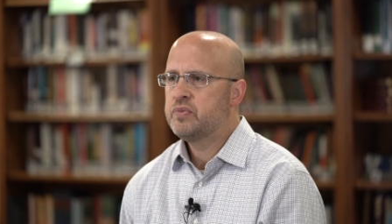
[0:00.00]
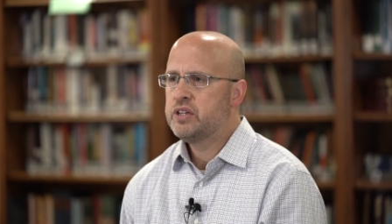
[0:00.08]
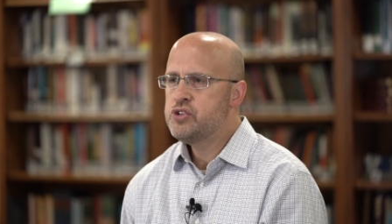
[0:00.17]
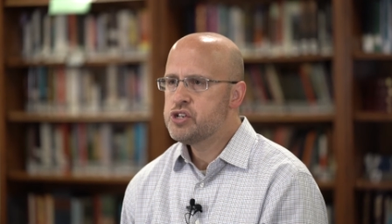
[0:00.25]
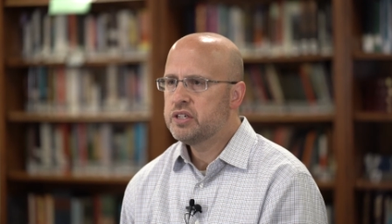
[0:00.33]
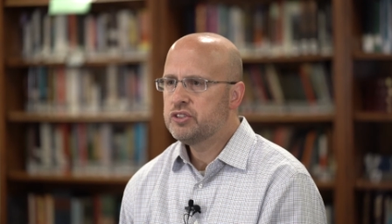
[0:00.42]

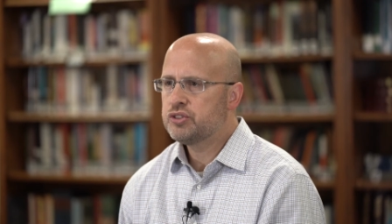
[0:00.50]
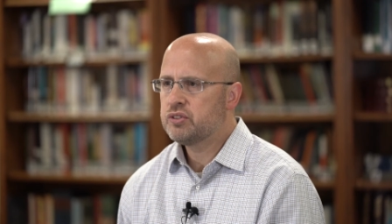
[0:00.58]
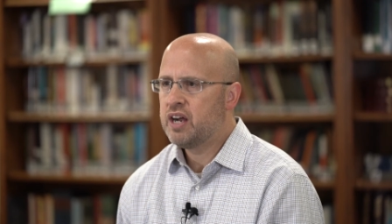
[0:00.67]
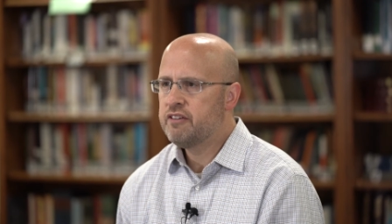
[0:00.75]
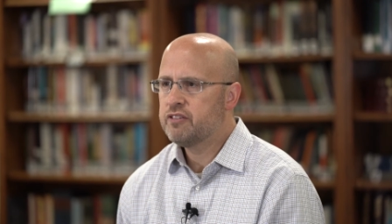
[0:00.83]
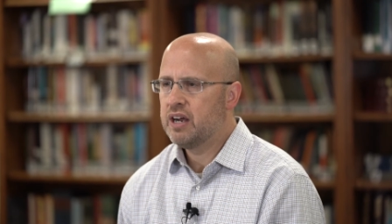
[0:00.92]
you shouldn't
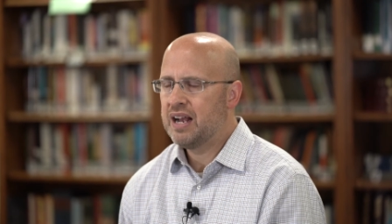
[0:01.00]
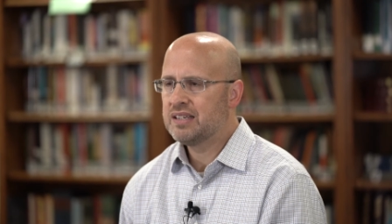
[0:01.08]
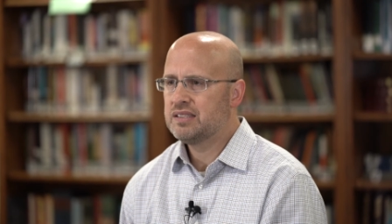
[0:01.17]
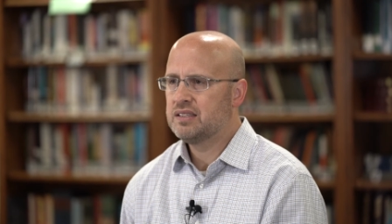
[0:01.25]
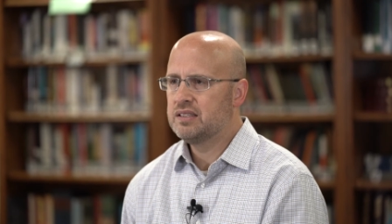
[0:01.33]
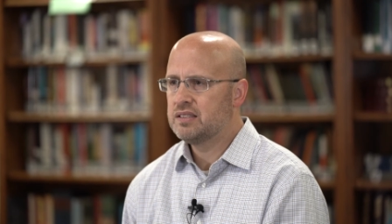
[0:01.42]
strive for
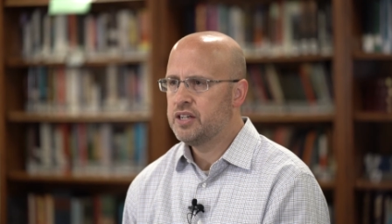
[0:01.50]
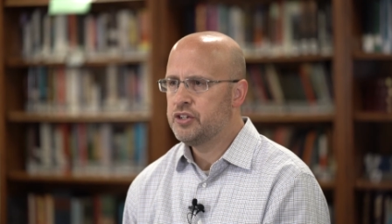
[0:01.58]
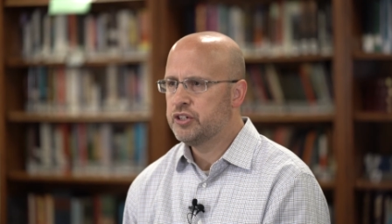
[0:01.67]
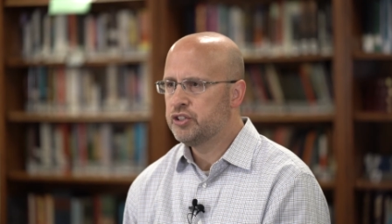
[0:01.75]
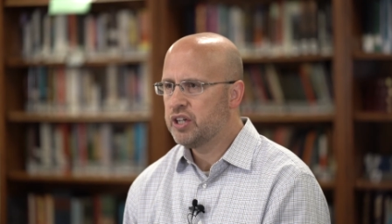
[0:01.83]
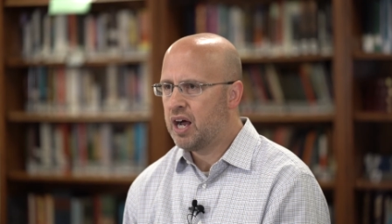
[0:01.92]
excellence in
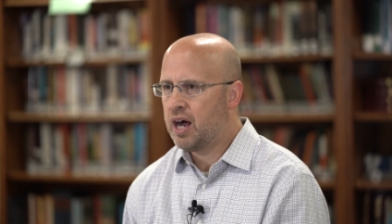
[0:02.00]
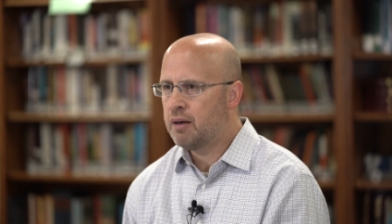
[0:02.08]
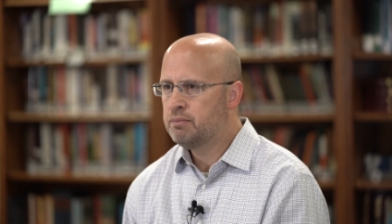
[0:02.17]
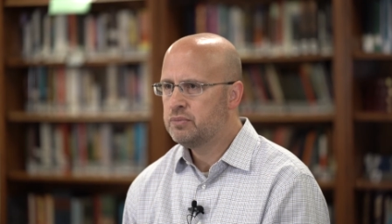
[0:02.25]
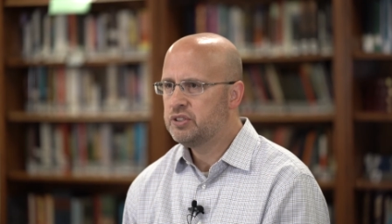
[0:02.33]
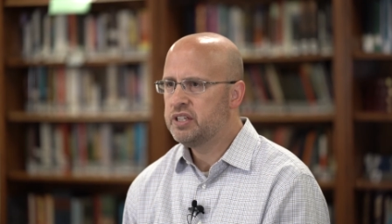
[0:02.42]
your
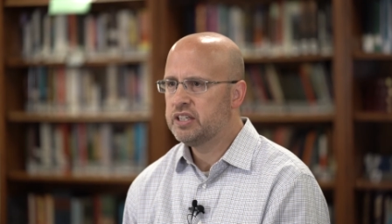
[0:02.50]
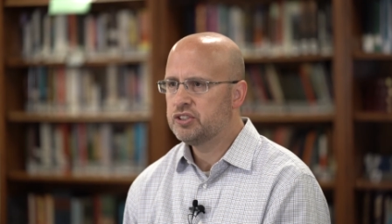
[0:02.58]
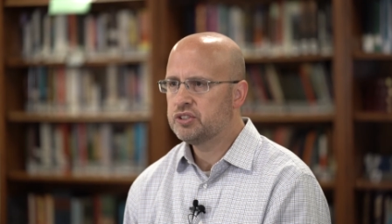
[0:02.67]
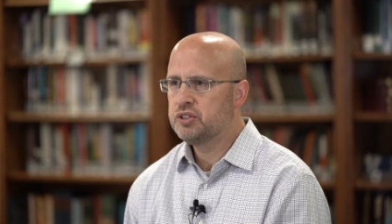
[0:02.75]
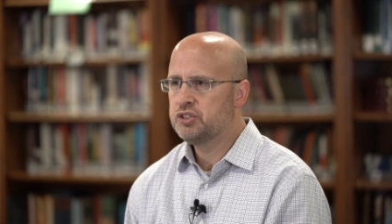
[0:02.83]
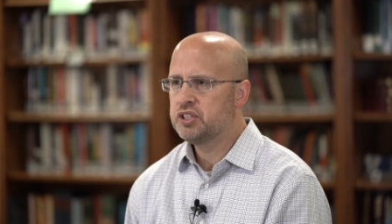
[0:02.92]
job to the
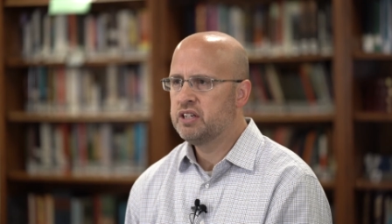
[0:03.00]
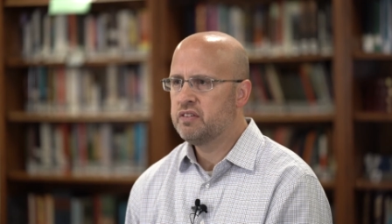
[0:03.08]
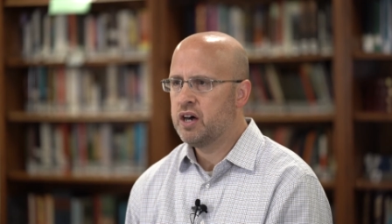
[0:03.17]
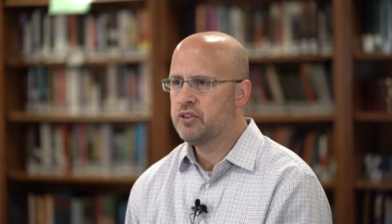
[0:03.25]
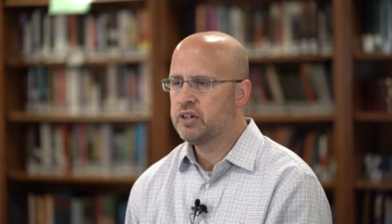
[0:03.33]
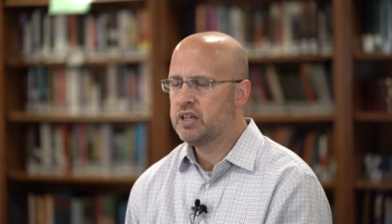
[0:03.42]
exclusion of
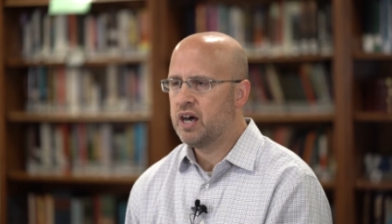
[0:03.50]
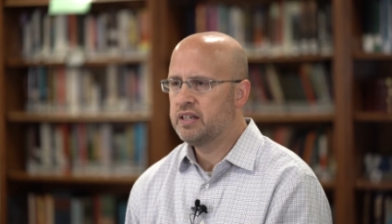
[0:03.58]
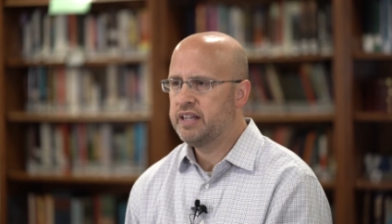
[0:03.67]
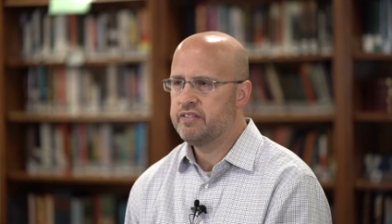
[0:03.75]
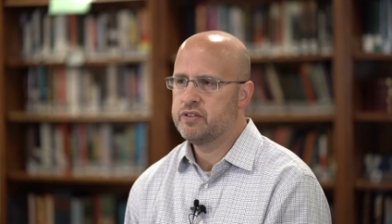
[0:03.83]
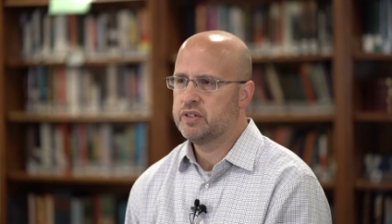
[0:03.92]
other
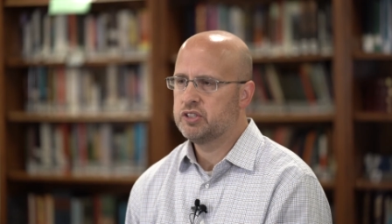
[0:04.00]
God given